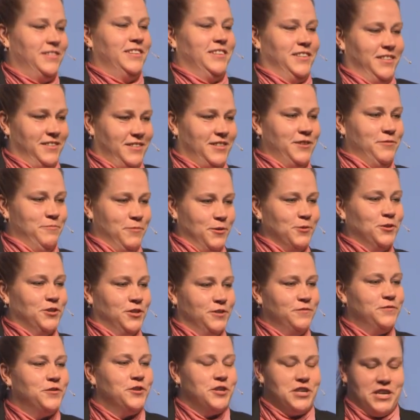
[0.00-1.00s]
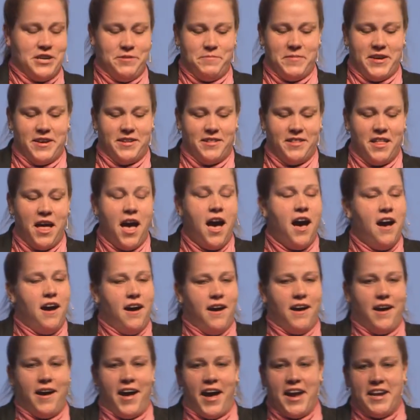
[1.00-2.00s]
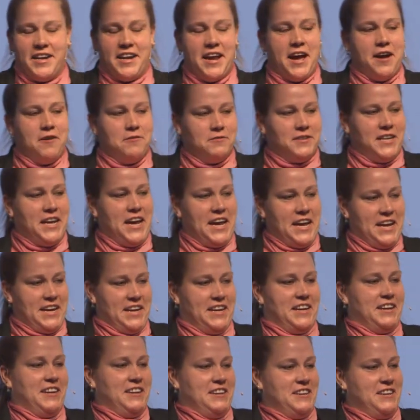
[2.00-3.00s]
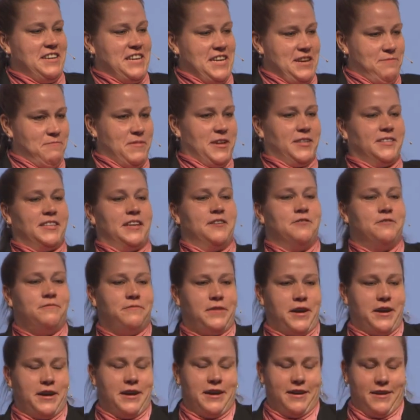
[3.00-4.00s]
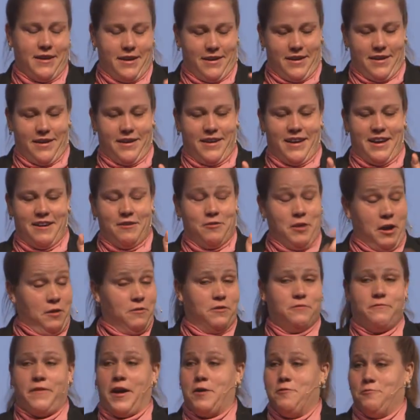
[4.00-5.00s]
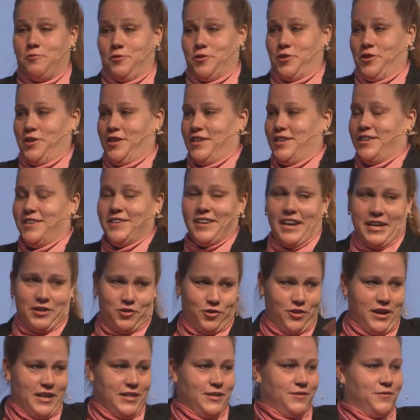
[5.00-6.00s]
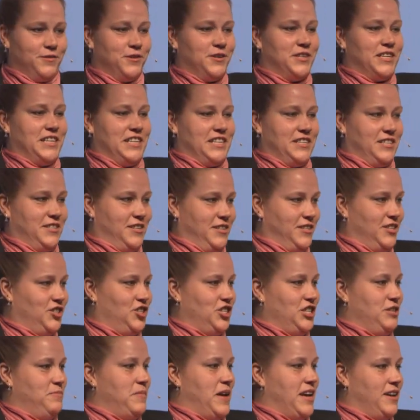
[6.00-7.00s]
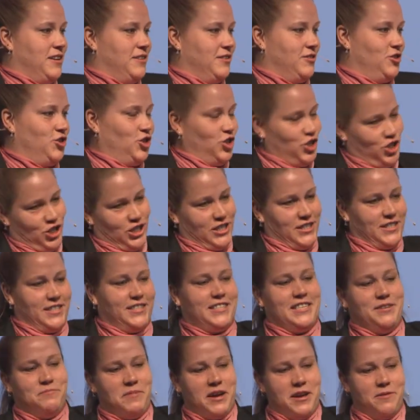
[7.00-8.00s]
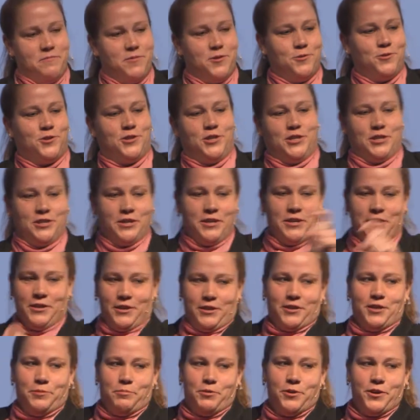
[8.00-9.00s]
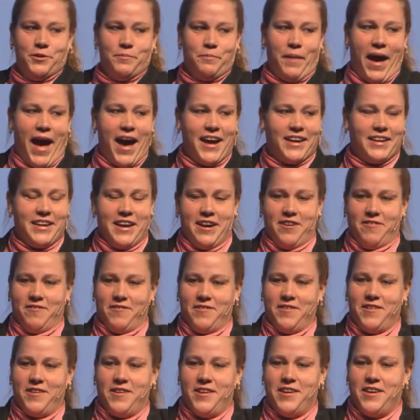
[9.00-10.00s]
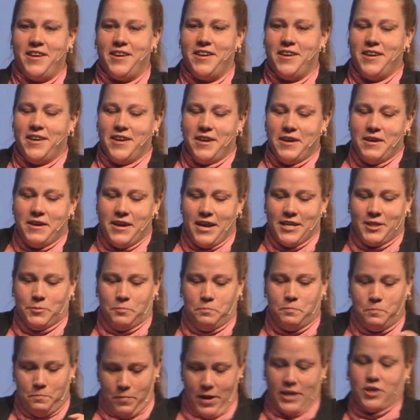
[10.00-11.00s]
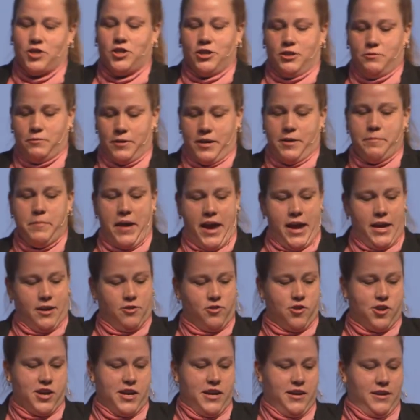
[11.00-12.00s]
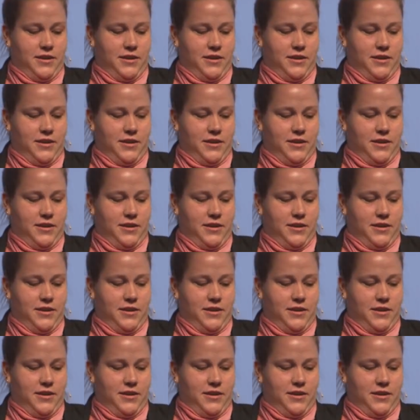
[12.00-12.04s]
of your email? I now take emails out of Outlook and transfer it into Gmail just to see my emotion, to put it back now, especially when I'm angry.